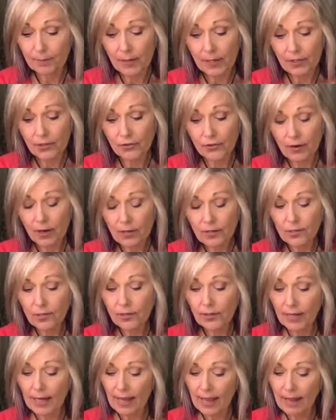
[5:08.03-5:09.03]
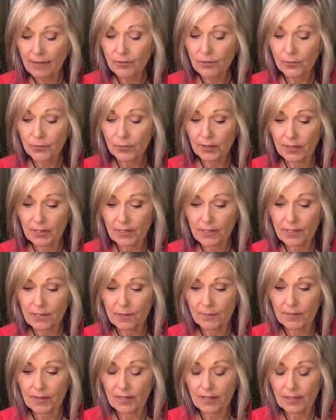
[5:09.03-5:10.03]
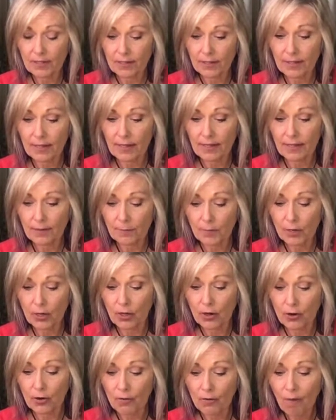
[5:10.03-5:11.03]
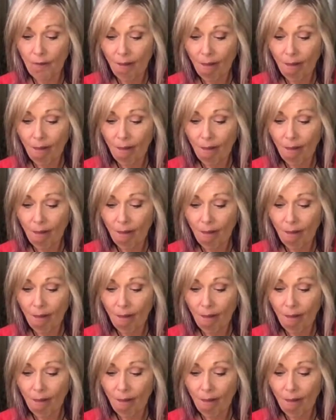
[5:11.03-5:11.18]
but you're also going to have to release some things and let them go.